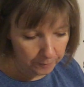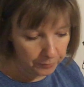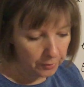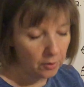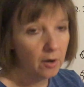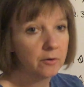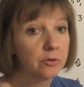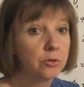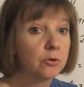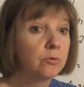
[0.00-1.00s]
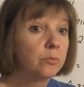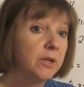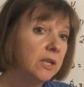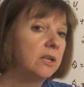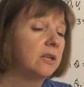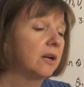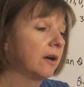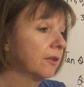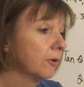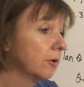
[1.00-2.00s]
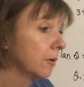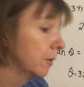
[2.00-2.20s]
There are 3 other